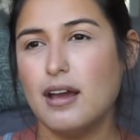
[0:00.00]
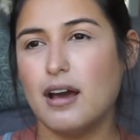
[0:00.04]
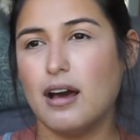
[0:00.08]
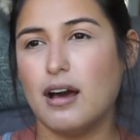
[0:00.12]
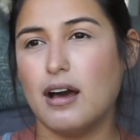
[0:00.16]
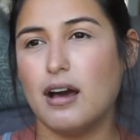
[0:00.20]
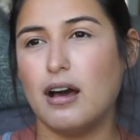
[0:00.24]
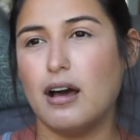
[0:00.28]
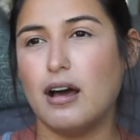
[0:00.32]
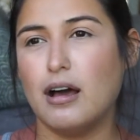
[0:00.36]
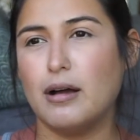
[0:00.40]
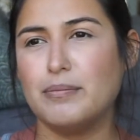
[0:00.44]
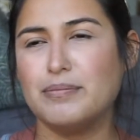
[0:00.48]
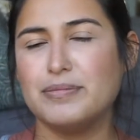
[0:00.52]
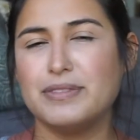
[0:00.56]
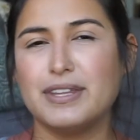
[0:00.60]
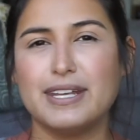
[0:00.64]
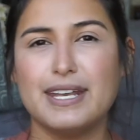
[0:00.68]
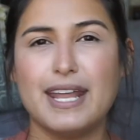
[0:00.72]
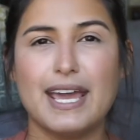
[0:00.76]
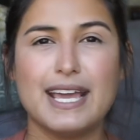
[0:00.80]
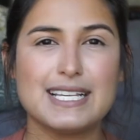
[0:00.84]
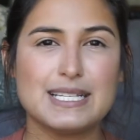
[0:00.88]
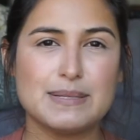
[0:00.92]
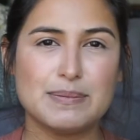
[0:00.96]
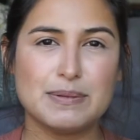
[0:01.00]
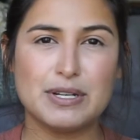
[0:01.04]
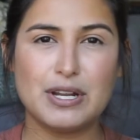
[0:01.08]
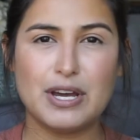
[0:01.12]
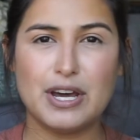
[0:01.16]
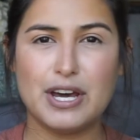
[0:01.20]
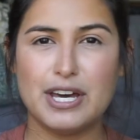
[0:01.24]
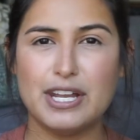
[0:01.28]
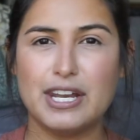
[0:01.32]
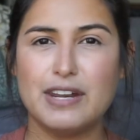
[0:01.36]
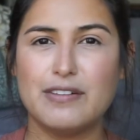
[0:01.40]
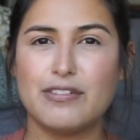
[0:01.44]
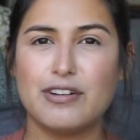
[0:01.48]
The
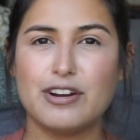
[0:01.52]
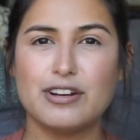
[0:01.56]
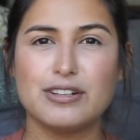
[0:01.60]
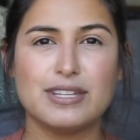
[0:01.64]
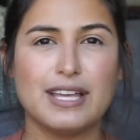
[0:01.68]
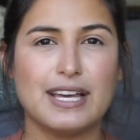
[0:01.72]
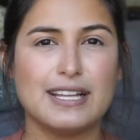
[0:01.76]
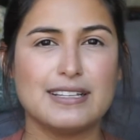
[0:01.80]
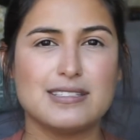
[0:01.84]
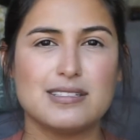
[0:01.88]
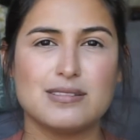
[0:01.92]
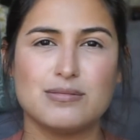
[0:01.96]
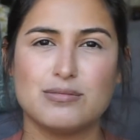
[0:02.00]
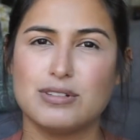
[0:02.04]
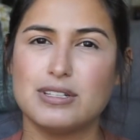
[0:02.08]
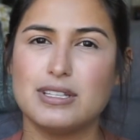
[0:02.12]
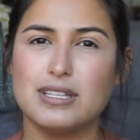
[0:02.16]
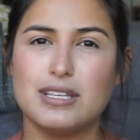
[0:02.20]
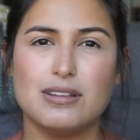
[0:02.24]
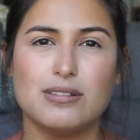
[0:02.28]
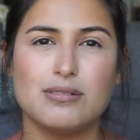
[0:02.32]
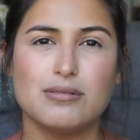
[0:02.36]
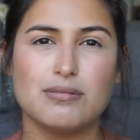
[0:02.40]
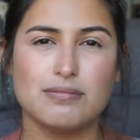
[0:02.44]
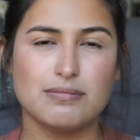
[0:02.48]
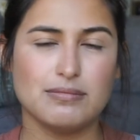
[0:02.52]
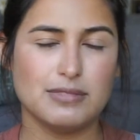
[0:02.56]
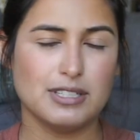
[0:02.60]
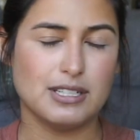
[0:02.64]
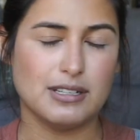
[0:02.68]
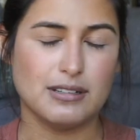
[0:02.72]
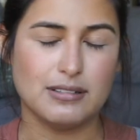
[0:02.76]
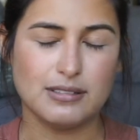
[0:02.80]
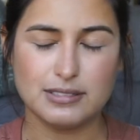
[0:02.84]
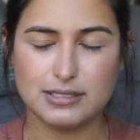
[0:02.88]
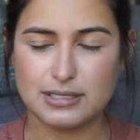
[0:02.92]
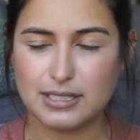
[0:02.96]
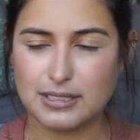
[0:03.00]
Nexplanon, I've heard that's really, you
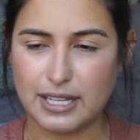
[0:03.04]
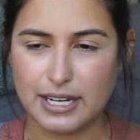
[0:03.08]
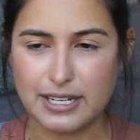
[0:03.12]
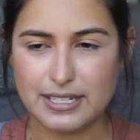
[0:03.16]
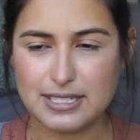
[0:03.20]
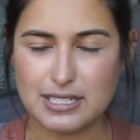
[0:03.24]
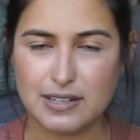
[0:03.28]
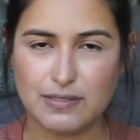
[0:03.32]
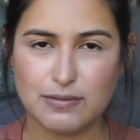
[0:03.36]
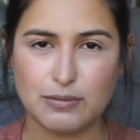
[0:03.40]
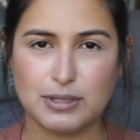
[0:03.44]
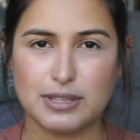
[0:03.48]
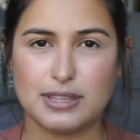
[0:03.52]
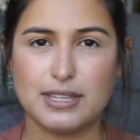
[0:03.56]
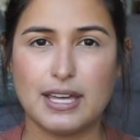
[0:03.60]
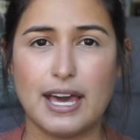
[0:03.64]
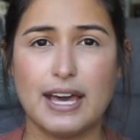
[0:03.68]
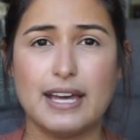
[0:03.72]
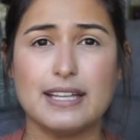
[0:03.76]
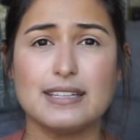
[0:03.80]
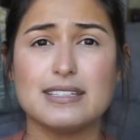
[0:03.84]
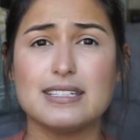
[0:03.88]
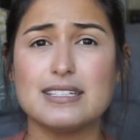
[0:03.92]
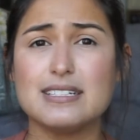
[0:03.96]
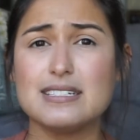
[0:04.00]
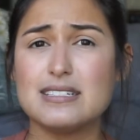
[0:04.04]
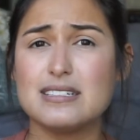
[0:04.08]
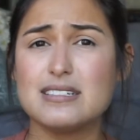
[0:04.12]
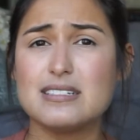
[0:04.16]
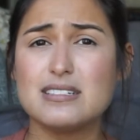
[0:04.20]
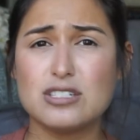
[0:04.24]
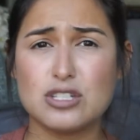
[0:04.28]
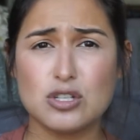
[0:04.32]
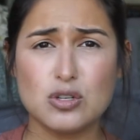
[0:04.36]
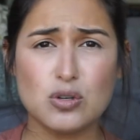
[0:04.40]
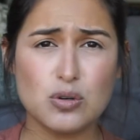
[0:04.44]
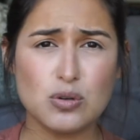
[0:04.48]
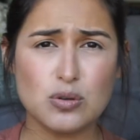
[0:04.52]
know, there's a lot of stuff with that.
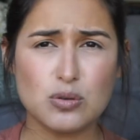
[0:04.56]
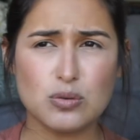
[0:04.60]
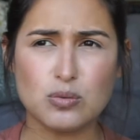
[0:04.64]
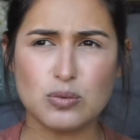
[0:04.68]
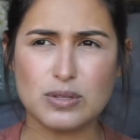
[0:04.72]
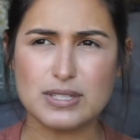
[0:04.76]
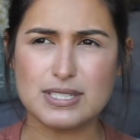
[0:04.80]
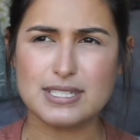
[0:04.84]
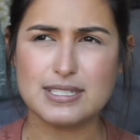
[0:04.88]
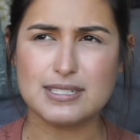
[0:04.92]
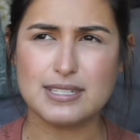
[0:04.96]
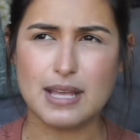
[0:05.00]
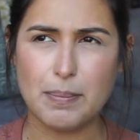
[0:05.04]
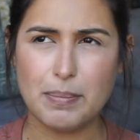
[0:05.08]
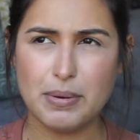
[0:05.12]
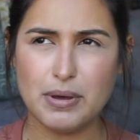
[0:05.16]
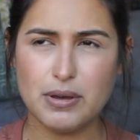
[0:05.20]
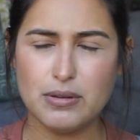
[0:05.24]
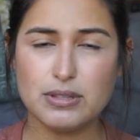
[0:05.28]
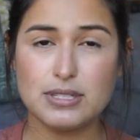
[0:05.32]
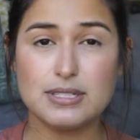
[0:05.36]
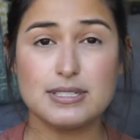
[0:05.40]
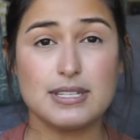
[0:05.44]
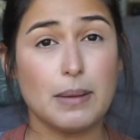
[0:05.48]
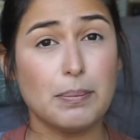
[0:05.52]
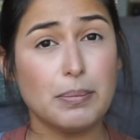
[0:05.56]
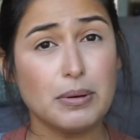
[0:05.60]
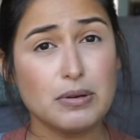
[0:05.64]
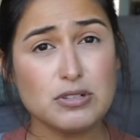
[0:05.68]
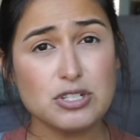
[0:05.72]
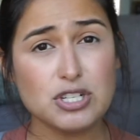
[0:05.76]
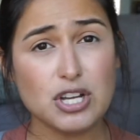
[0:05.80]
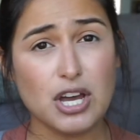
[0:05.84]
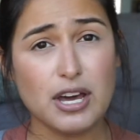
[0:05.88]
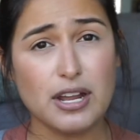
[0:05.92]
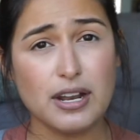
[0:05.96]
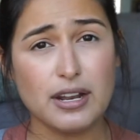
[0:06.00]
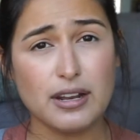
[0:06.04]
Is it Depo? The Depo
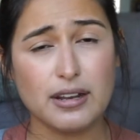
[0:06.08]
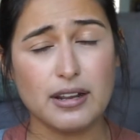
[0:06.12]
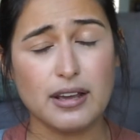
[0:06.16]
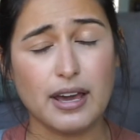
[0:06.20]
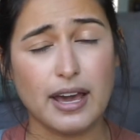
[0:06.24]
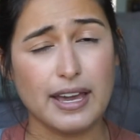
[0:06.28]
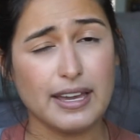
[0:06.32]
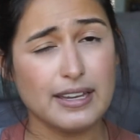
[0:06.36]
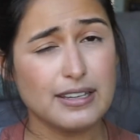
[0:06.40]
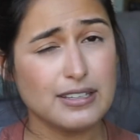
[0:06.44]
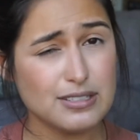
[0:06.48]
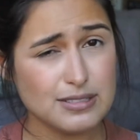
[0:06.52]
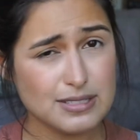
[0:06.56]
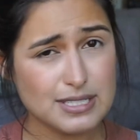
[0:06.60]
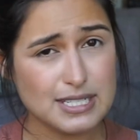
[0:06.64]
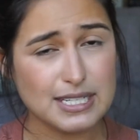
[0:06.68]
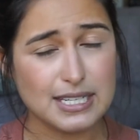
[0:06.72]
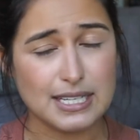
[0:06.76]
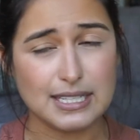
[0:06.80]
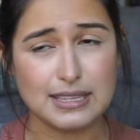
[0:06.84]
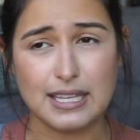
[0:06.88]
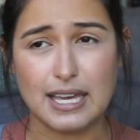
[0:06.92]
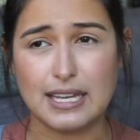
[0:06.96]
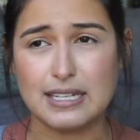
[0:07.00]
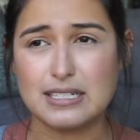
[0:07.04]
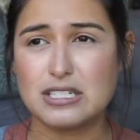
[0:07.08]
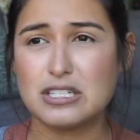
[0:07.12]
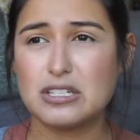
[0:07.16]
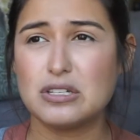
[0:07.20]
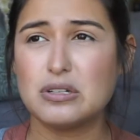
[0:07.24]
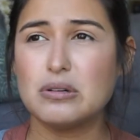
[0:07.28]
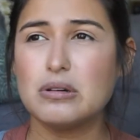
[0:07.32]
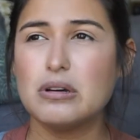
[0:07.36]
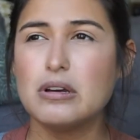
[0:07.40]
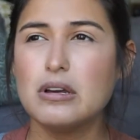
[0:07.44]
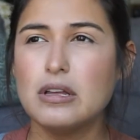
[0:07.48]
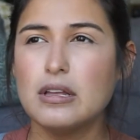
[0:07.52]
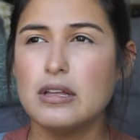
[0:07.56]
shot, I used to get that
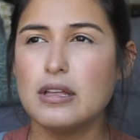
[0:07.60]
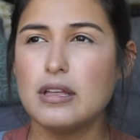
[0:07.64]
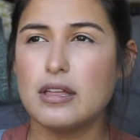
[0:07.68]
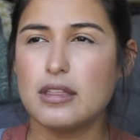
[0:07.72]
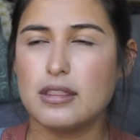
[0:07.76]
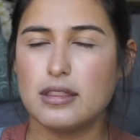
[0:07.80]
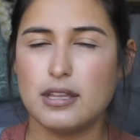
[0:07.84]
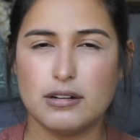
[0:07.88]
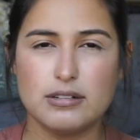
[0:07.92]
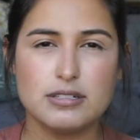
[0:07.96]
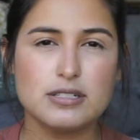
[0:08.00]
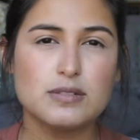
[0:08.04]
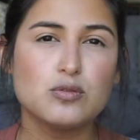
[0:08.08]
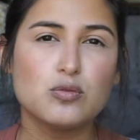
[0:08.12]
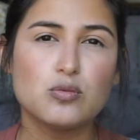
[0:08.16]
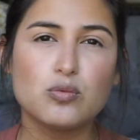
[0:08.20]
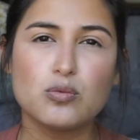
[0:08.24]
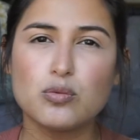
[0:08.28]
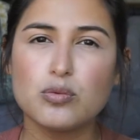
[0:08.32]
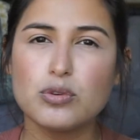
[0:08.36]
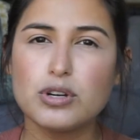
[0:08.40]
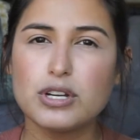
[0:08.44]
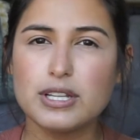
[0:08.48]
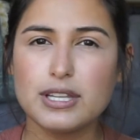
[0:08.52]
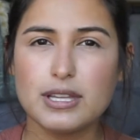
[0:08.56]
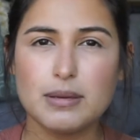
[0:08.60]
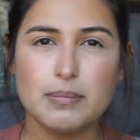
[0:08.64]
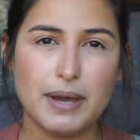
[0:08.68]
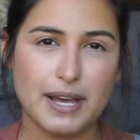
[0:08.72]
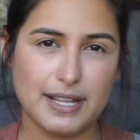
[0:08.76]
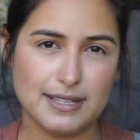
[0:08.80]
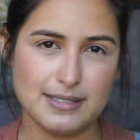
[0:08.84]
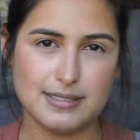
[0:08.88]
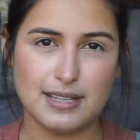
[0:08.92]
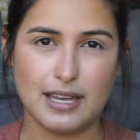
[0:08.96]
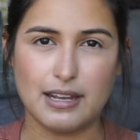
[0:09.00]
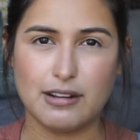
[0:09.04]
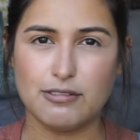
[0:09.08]
too. There is really
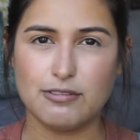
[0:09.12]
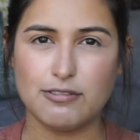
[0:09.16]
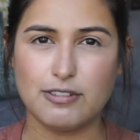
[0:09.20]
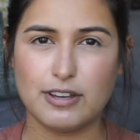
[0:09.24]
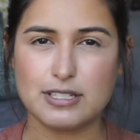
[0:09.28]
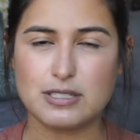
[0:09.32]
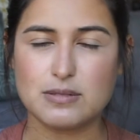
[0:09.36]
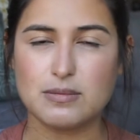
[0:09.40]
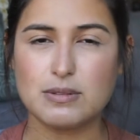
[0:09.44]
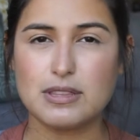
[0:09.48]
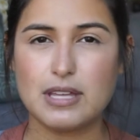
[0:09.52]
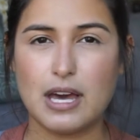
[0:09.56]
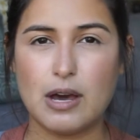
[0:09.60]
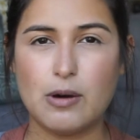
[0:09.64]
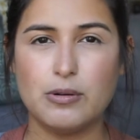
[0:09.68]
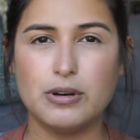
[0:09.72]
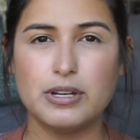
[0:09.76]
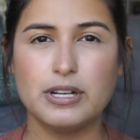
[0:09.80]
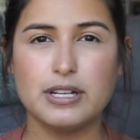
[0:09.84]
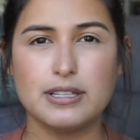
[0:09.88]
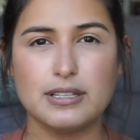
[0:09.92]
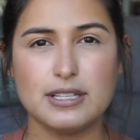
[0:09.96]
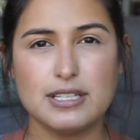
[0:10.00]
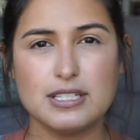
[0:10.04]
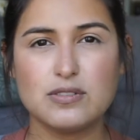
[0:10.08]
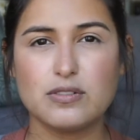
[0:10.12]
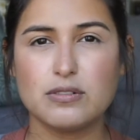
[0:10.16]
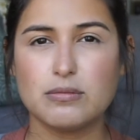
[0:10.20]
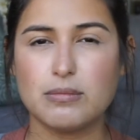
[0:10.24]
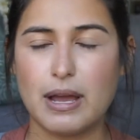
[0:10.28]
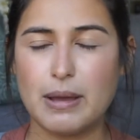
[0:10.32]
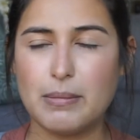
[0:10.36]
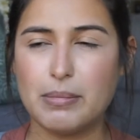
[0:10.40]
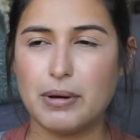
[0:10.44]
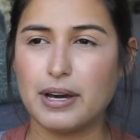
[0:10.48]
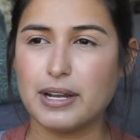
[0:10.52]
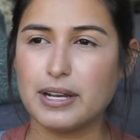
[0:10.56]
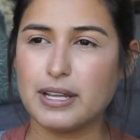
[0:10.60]
bad side effects with that one, at least for
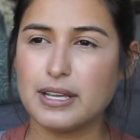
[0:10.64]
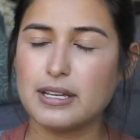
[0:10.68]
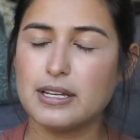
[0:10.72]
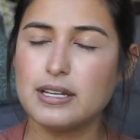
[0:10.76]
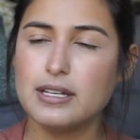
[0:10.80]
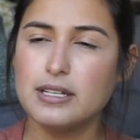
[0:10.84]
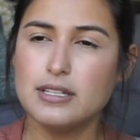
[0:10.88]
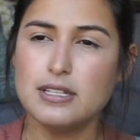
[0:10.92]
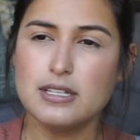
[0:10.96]
my body.